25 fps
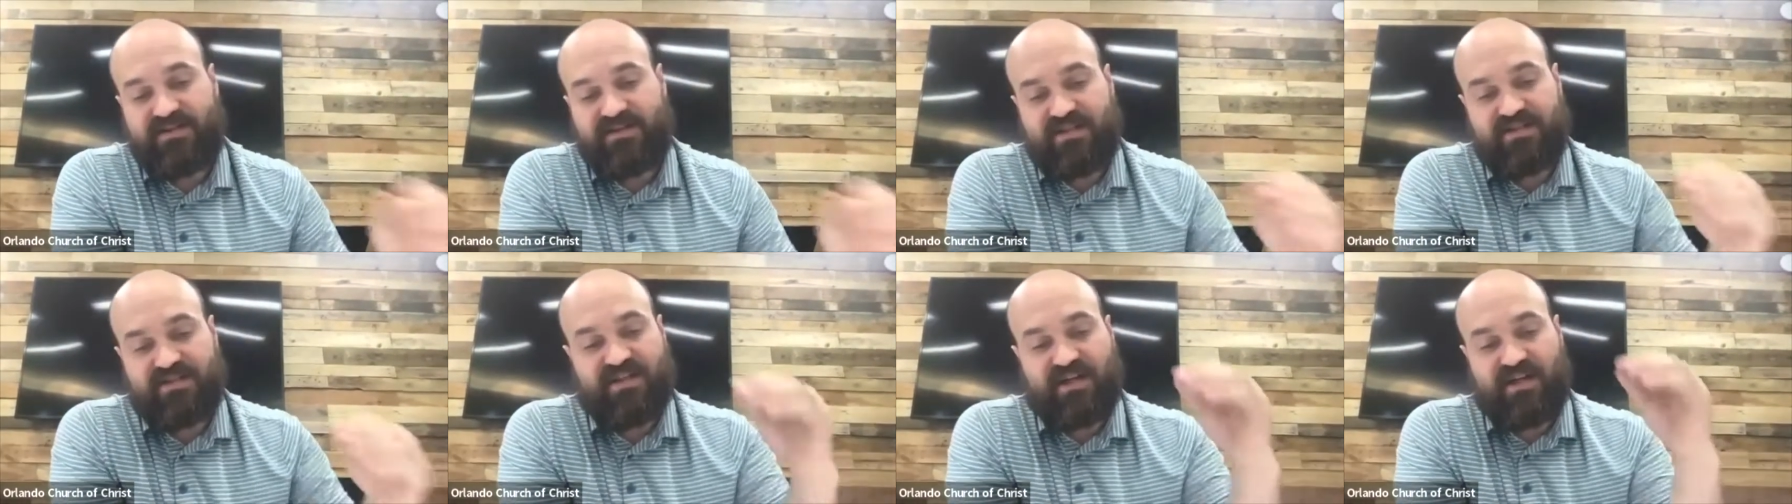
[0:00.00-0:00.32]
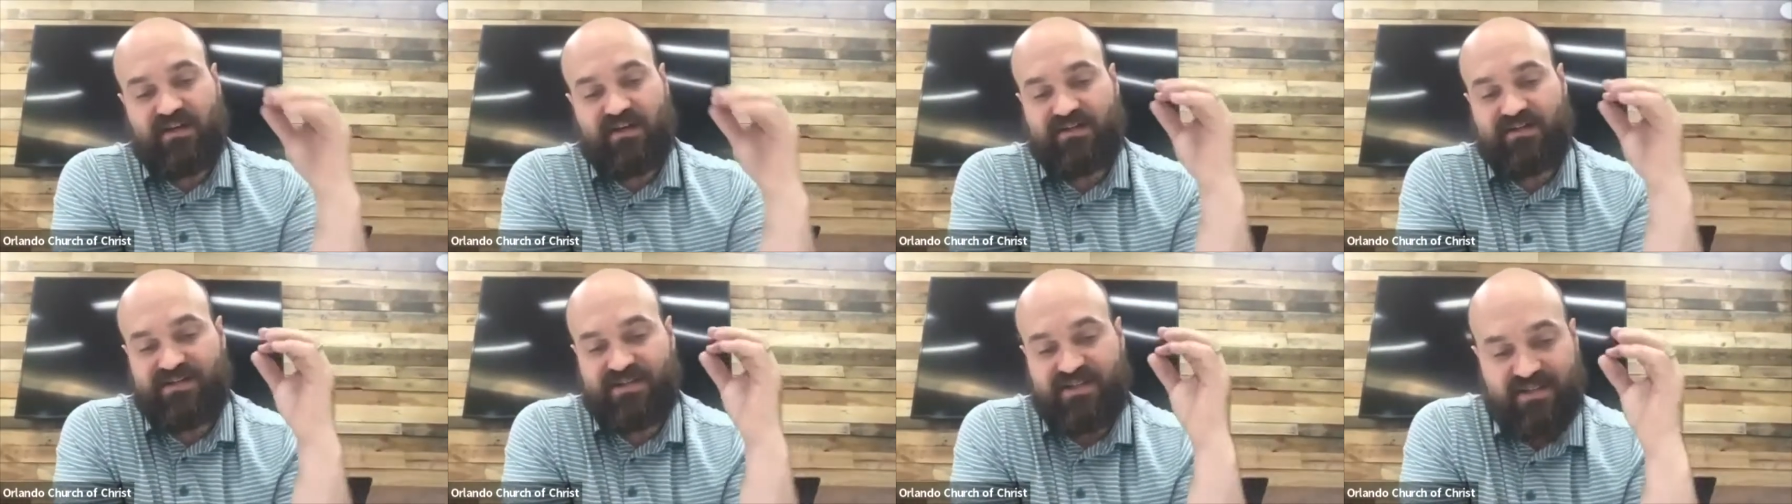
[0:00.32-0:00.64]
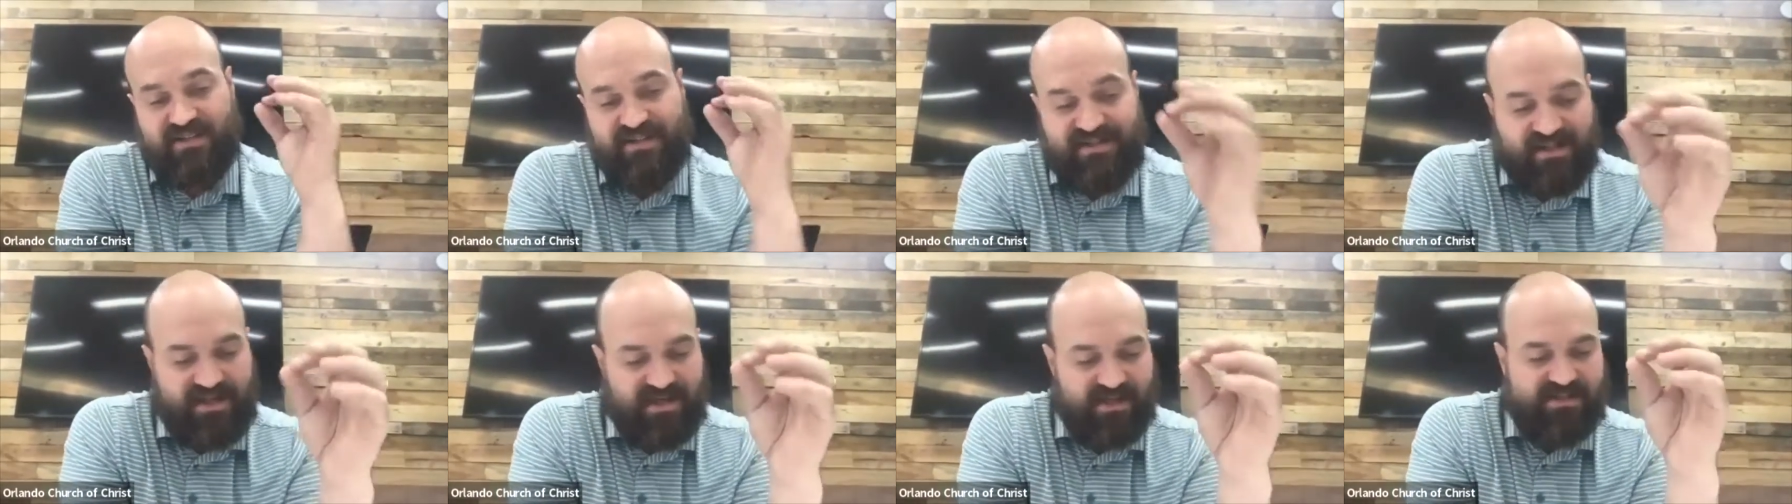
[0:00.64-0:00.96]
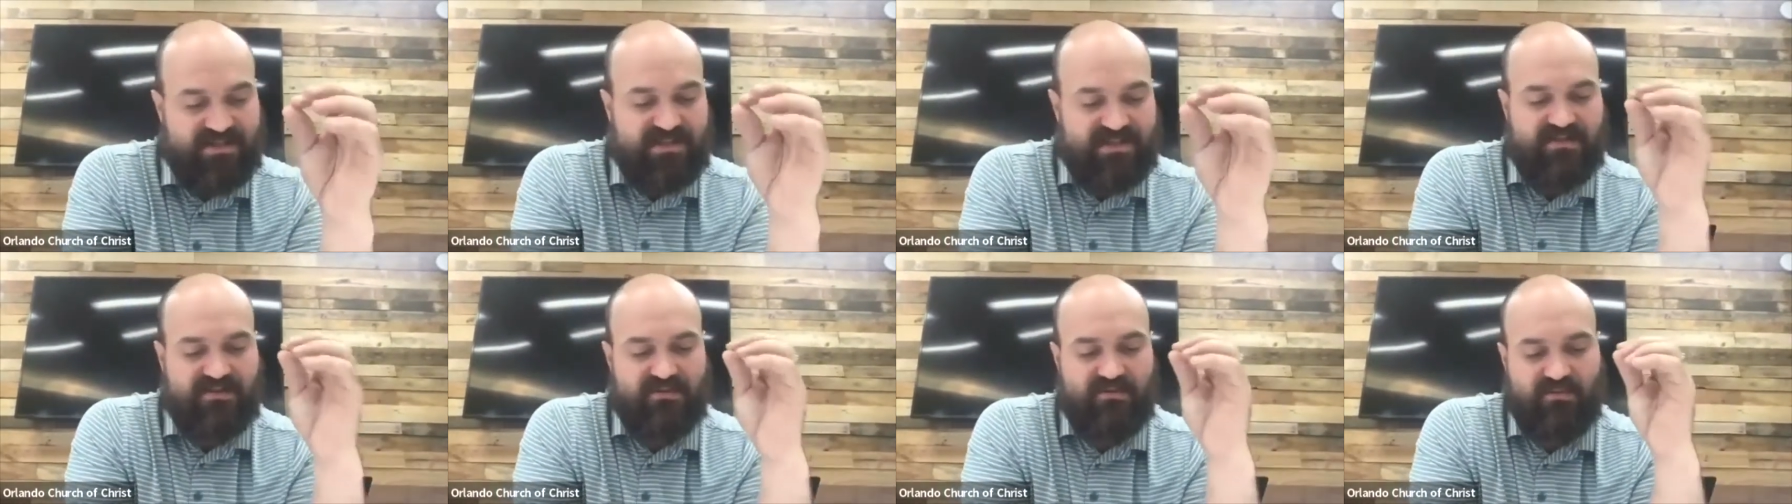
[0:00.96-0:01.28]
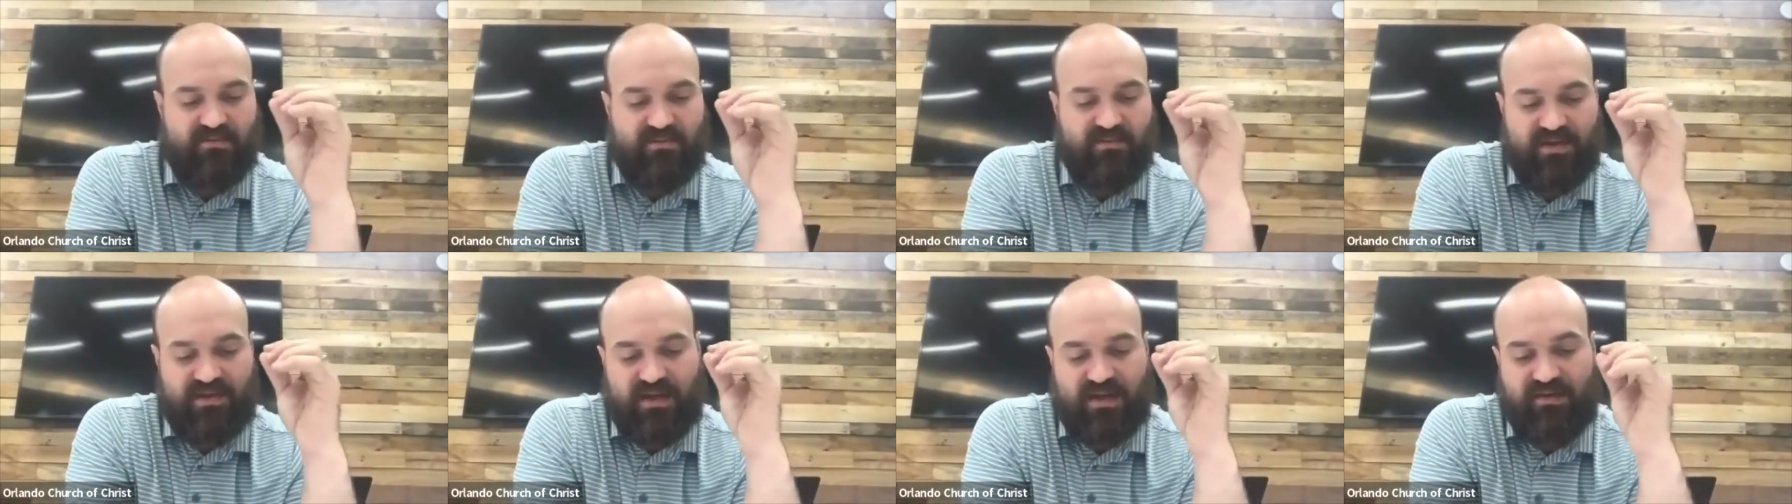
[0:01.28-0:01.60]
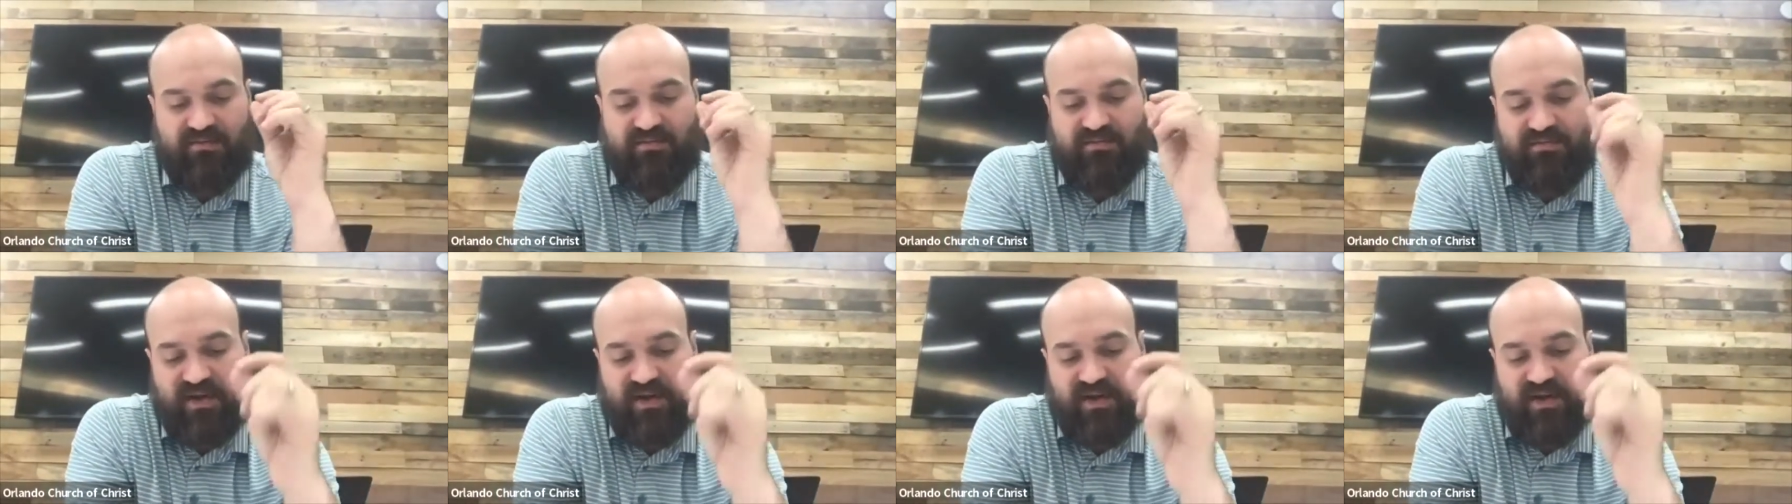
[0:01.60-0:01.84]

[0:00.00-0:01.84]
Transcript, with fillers: Here's the challenge. Connect it with